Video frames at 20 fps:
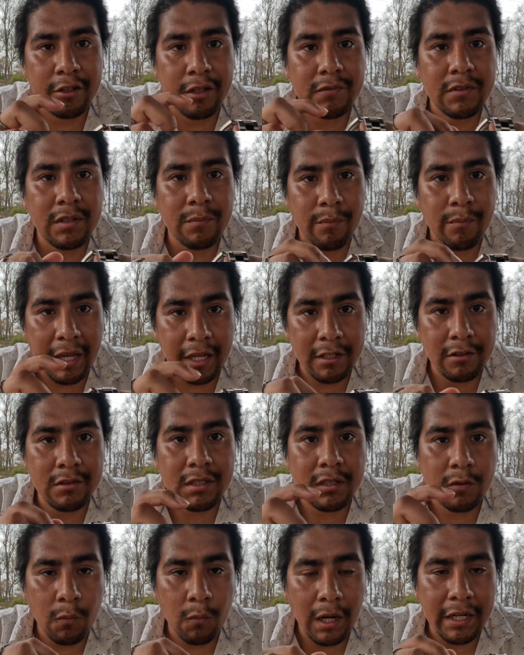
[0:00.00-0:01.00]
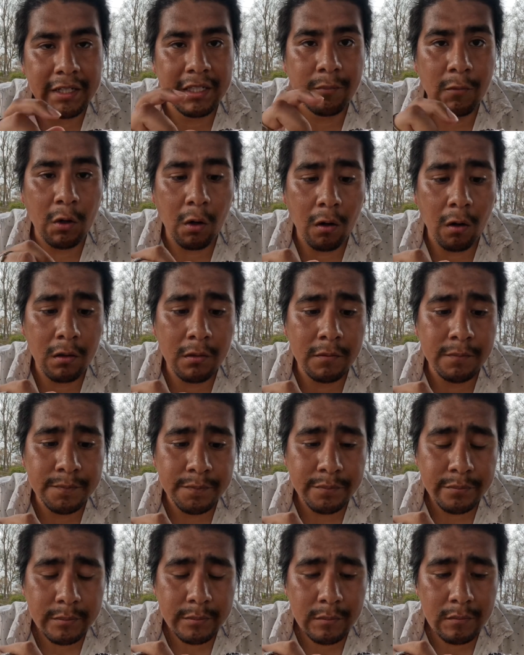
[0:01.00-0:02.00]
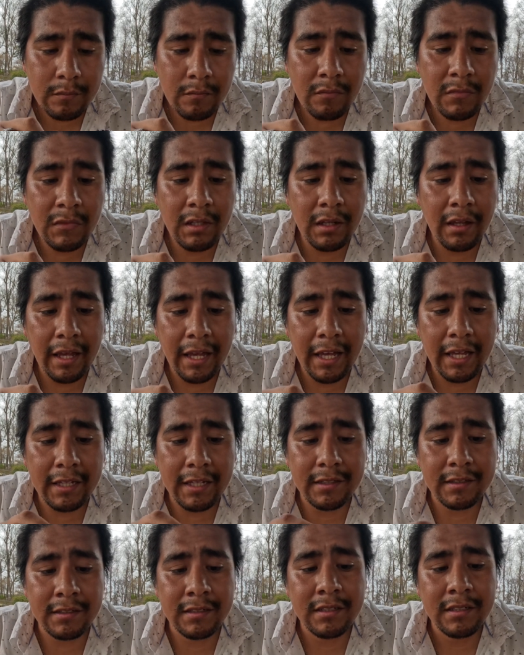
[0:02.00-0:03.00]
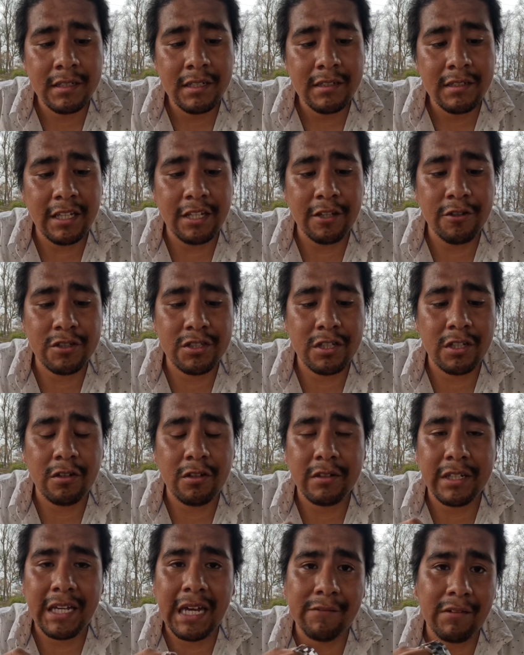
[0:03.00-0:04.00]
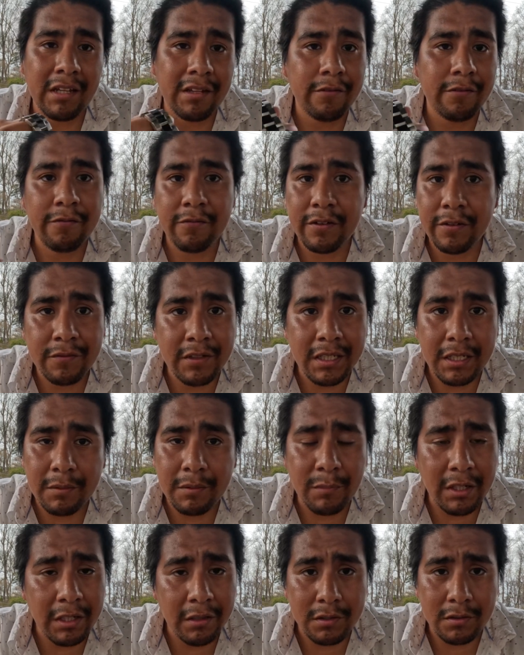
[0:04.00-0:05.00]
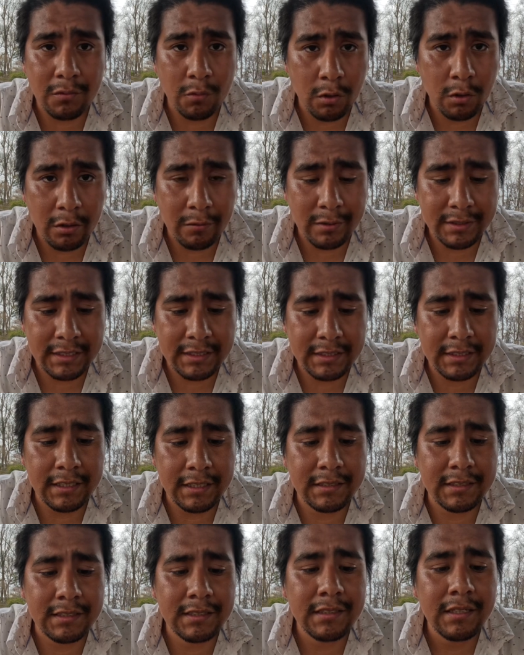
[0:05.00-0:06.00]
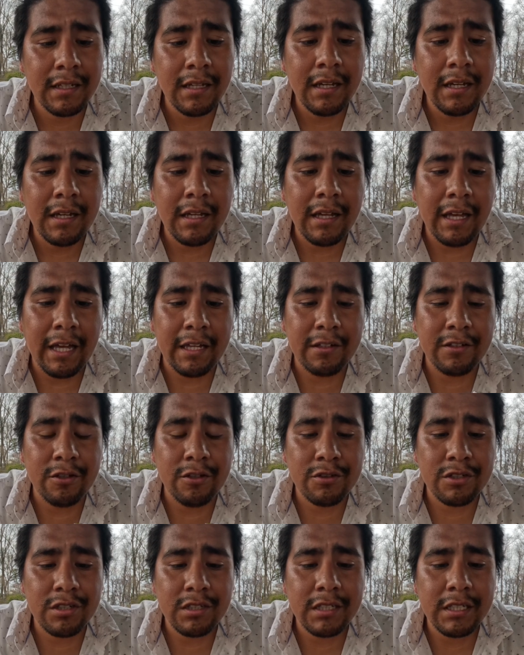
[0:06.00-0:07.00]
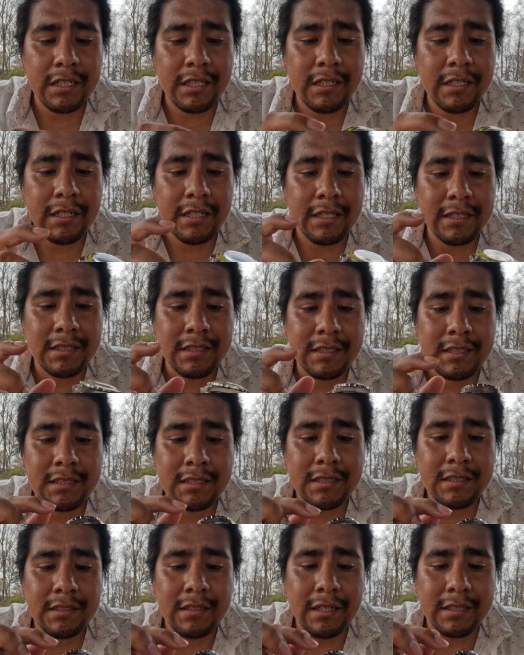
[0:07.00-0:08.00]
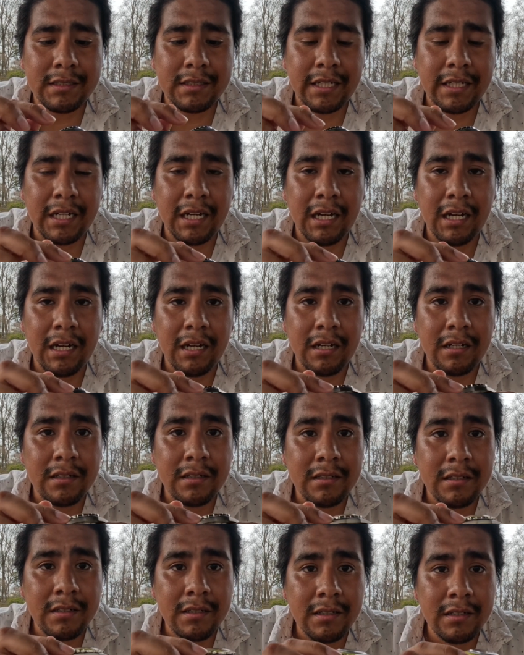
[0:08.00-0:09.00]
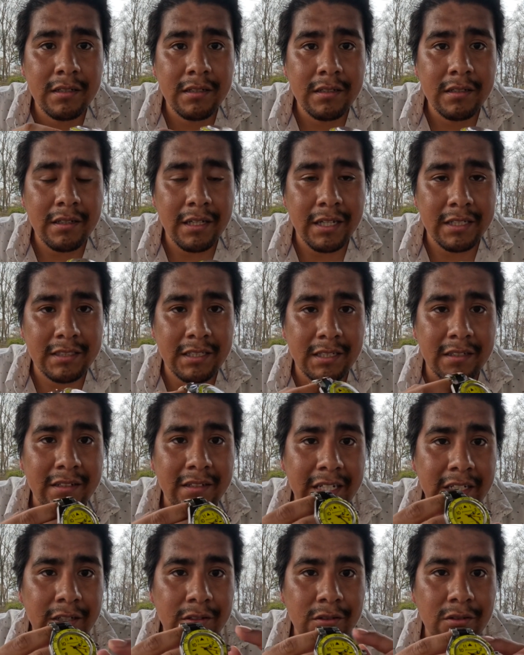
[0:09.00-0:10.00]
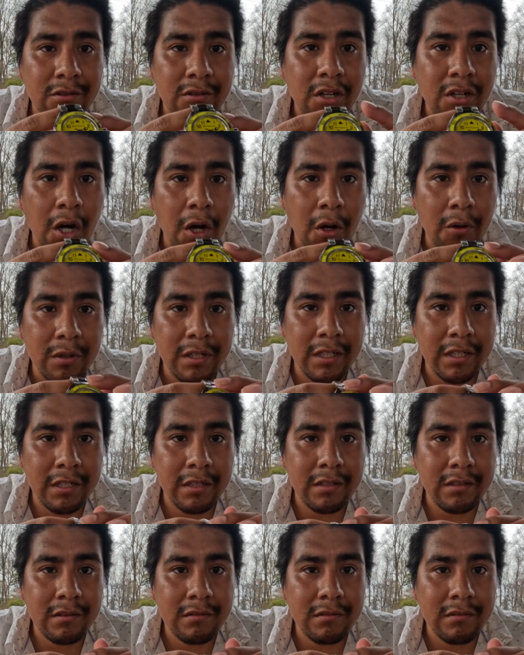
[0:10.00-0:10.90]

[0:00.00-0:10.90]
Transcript: You have to manually wind them all, and they usually only have like 50 meters of water resistance, and usually it's a nickel coated,